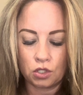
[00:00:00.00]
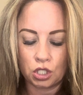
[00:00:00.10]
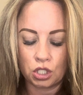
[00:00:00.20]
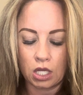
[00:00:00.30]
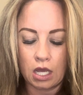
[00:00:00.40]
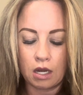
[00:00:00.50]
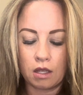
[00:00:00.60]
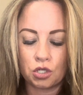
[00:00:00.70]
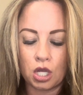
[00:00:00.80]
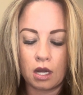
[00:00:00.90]
just to kind of
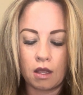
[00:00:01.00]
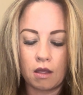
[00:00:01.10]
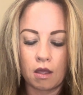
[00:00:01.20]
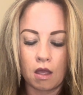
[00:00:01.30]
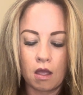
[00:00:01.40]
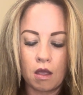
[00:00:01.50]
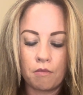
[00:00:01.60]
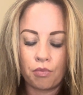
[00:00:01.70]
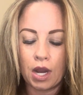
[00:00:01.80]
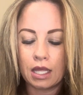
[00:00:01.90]
try to
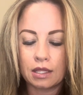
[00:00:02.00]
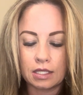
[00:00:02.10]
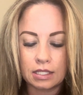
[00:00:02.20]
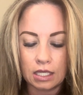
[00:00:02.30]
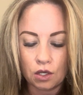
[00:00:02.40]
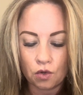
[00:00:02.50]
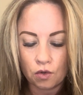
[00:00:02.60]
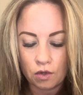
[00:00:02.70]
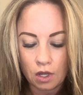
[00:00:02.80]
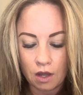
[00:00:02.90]
break the
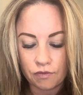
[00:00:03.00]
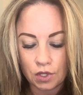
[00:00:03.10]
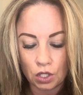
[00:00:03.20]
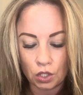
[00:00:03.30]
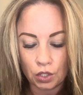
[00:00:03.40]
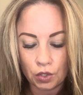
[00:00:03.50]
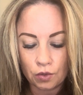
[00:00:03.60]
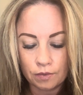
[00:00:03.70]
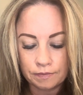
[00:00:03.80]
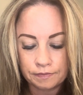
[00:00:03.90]
seal of the
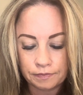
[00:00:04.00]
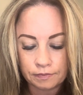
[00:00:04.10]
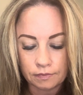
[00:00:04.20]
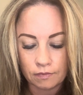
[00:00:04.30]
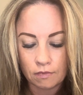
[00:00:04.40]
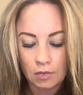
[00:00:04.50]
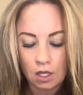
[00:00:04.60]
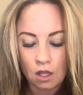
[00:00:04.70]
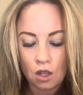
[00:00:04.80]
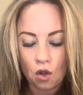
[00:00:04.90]
glue.
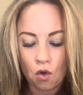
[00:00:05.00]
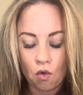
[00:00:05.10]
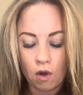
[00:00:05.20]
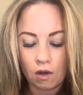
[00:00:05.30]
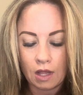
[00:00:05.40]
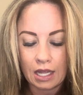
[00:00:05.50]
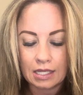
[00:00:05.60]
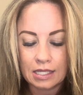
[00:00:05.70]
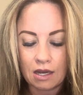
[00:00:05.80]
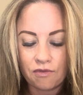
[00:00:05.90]
Or like I
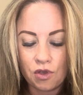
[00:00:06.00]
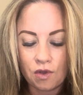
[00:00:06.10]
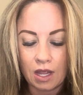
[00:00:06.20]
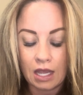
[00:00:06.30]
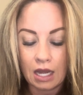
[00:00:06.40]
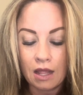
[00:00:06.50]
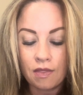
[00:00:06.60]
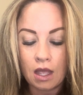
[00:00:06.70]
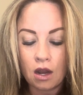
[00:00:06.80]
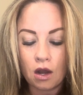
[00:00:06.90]
said, if you can get in
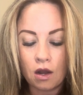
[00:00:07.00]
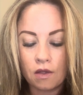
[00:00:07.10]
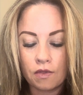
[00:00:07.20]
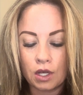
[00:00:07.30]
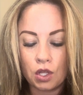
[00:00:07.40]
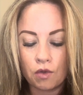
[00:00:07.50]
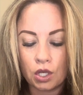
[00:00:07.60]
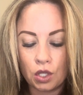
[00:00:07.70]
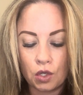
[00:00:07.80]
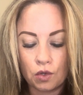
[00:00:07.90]
there, then you can
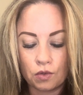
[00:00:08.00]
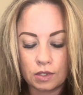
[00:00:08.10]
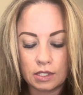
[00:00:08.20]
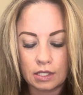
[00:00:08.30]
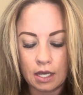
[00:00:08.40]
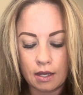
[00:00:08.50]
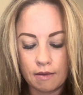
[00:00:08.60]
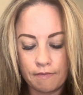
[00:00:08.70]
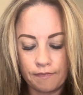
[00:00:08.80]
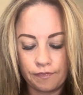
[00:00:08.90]
use
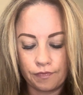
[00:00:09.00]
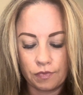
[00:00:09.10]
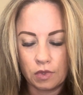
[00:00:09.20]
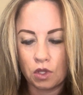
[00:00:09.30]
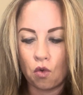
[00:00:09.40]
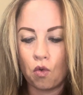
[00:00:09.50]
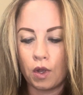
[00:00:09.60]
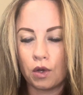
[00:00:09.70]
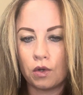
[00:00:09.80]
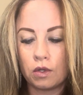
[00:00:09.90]
the
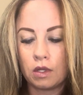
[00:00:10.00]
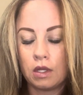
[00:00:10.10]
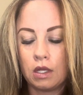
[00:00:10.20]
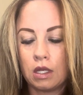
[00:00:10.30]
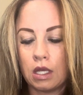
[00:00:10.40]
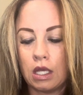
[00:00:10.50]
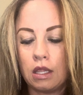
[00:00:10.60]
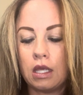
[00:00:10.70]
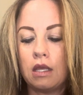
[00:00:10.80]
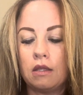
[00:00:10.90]
oil, and
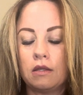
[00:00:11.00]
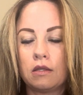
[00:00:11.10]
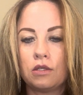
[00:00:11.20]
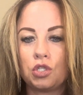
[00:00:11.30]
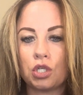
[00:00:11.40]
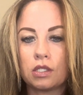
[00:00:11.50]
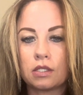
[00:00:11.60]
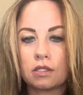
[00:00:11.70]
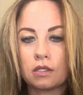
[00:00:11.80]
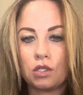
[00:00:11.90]
then
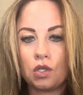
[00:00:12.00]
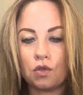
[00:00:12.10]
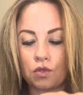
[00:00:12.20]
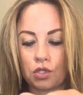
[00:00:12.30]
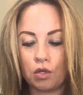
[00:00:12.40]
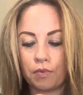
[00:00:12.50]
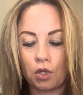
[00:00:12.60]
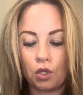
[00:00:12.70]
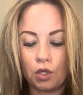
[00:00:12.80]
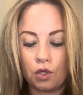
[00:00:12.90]
just use super
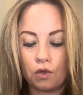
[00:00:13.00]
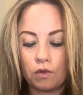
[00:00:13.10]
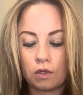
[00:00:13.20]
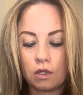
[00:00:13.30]
glue.